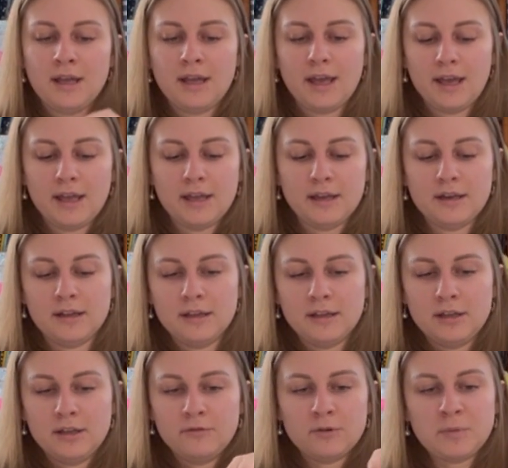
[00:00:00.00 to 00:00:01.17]
And
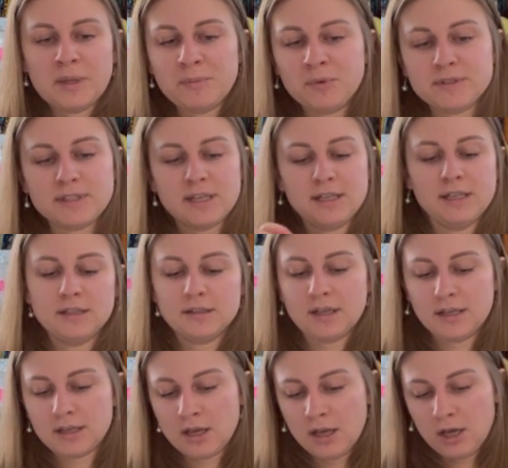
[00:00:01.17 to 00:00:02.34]
for people saying
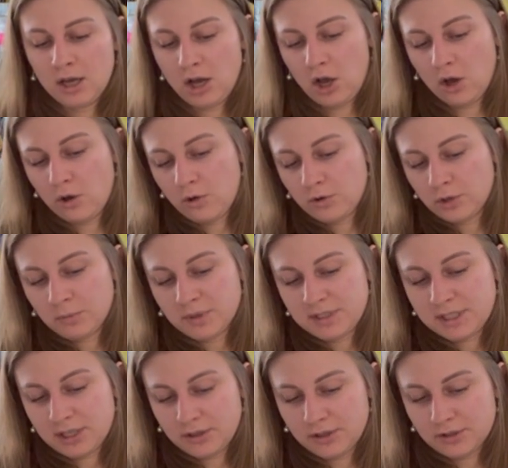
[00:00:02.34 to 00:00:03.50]
like, oh, your
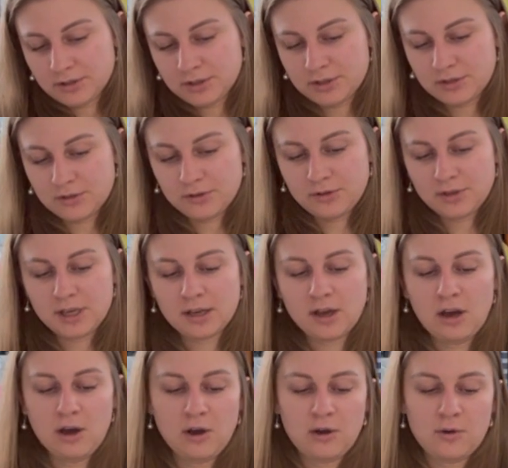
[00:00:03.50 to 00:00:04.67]
material's too thick.
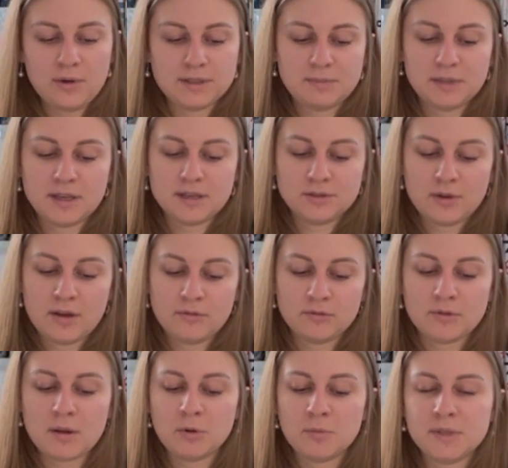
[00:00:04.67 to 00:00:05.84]
Oh, it's because you have a
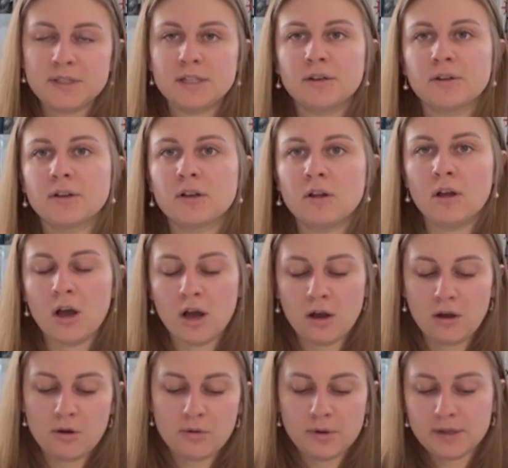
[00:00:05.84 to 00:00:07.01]
rubber material.
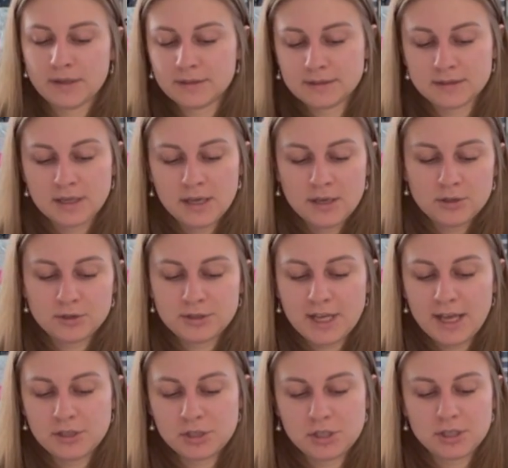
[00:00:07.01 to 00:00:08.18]
Oh, it's your
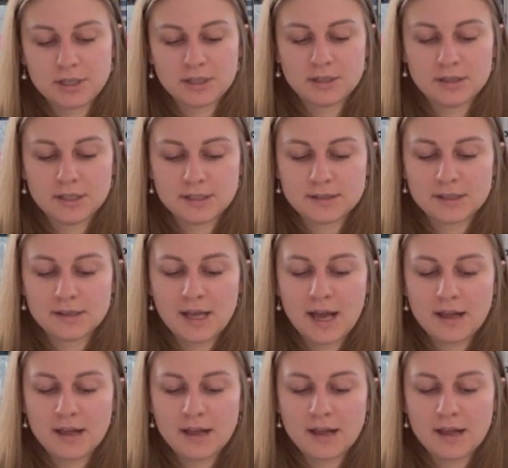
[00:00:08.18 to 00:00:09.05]
tension, this and that.